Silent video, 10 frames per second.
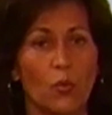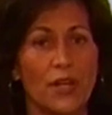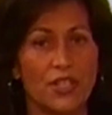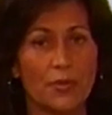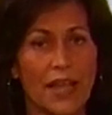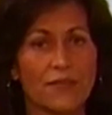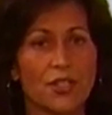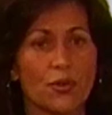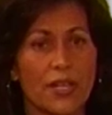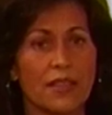We do have
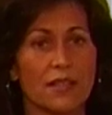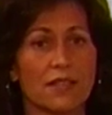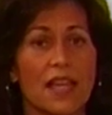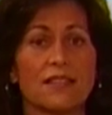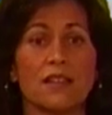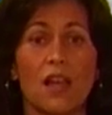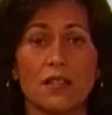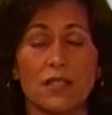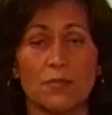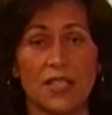to treat this as an
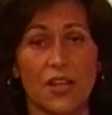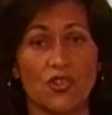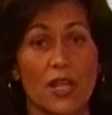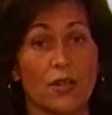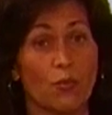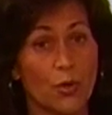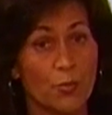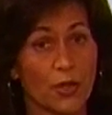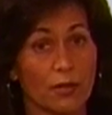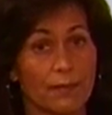unsubstantiated
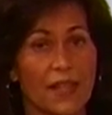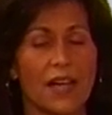rumor